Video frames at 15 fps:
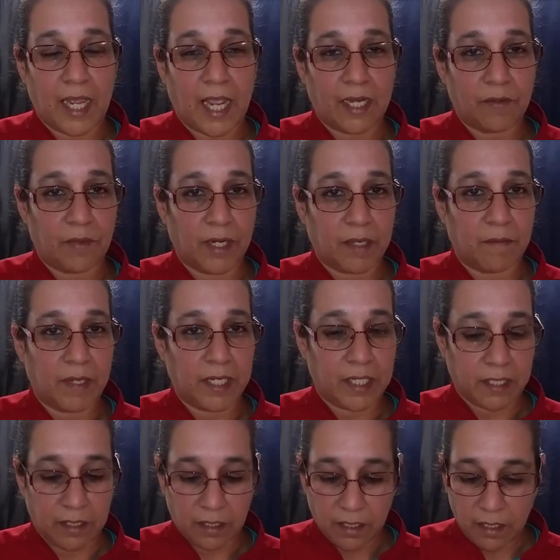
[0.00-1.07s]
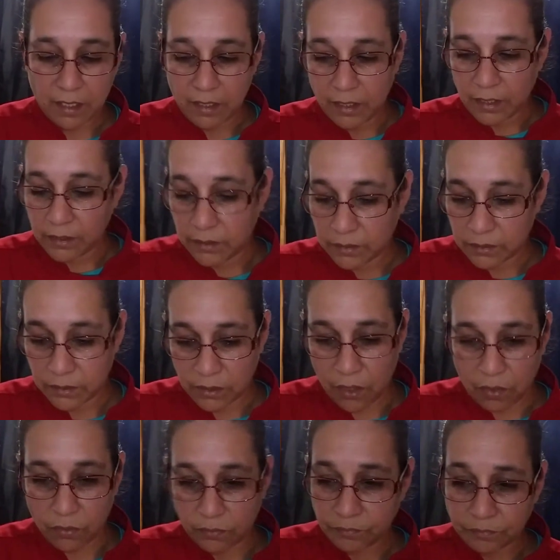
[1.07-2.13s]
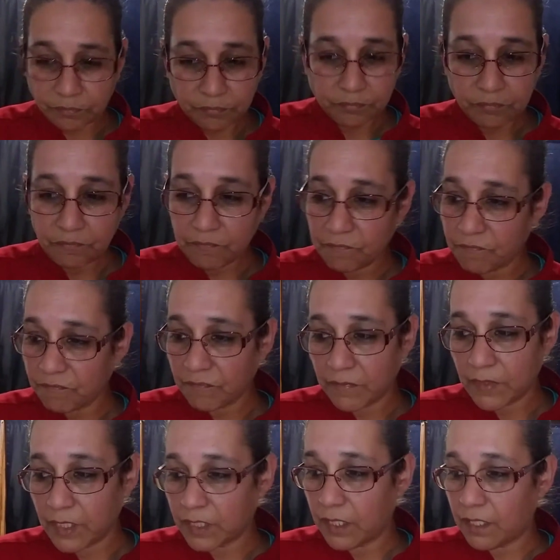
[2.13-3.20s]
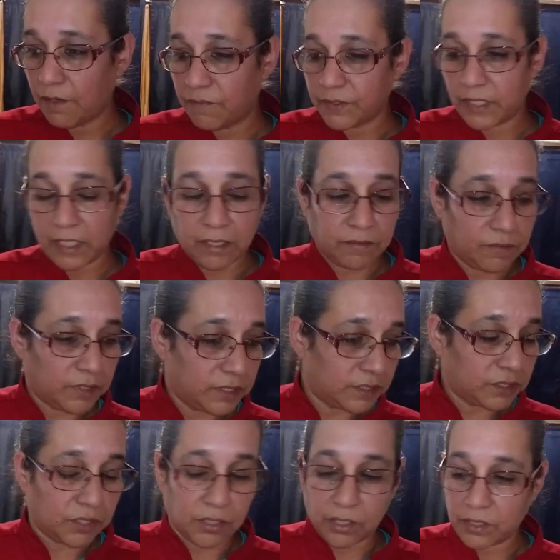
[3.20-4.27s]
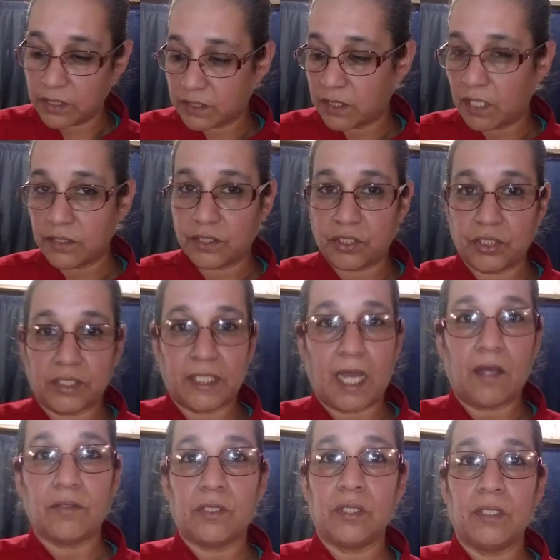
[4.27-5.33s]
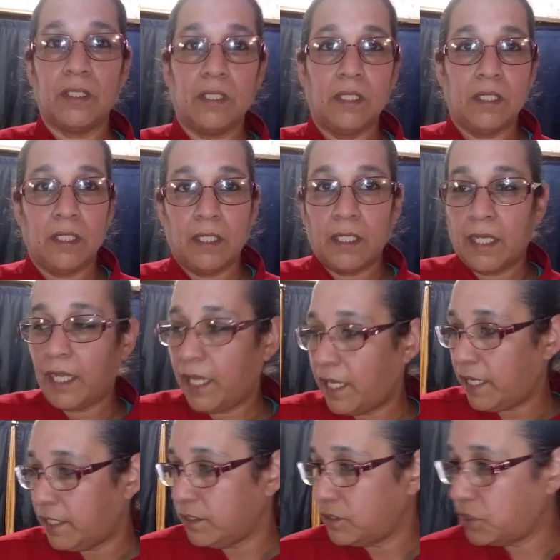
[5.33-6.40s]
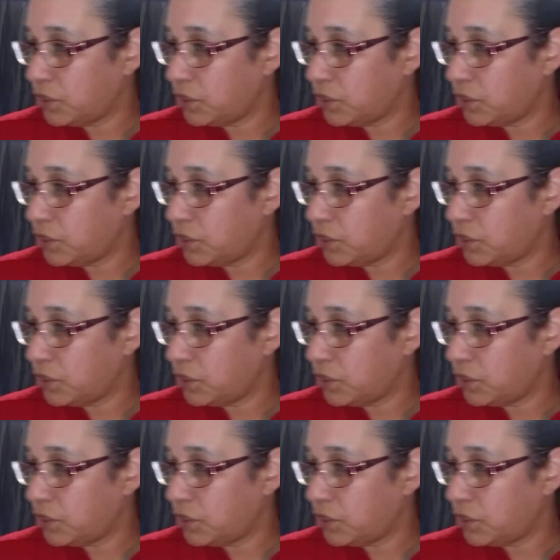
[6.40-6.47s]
recommend it. So everything was good. The sausage is out. And just